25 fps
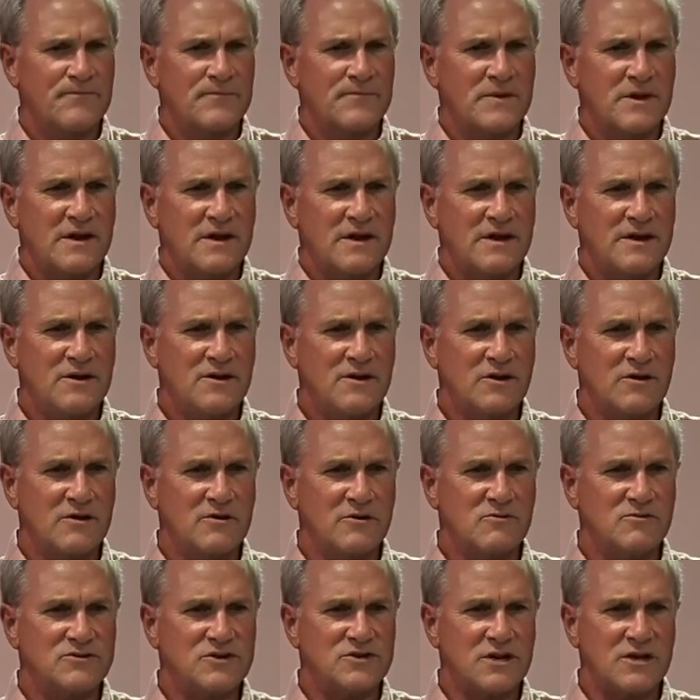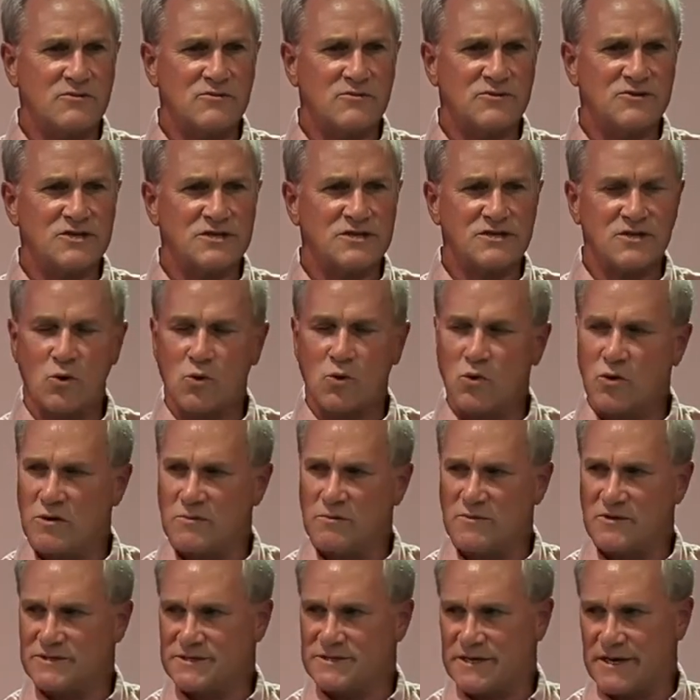You know, it was it was just a horrible
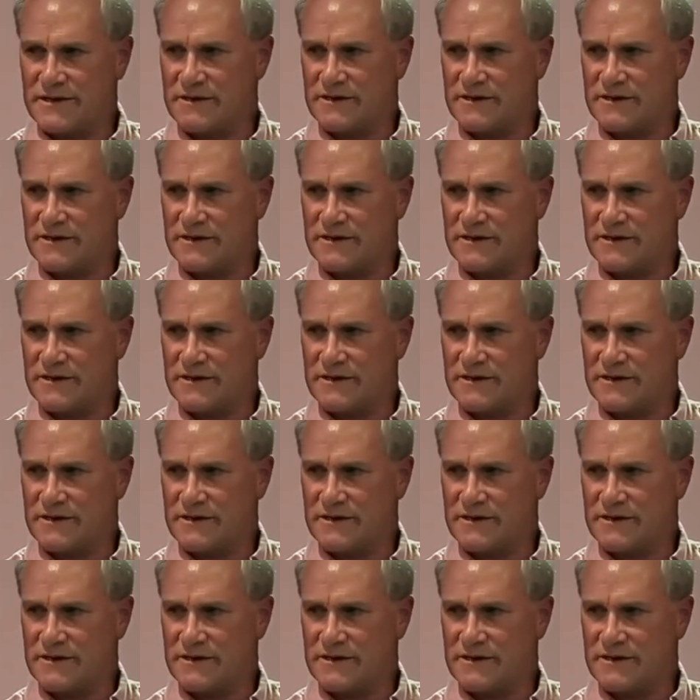time.